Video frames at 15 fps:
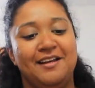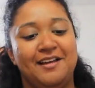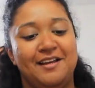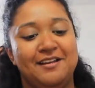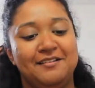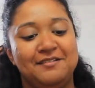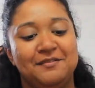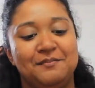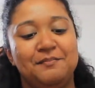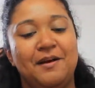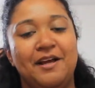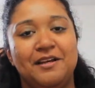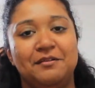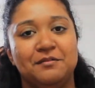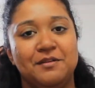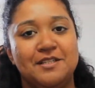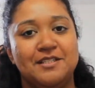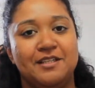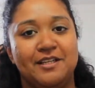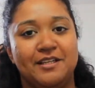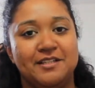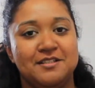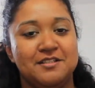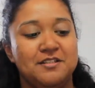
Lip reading: and my reasoning is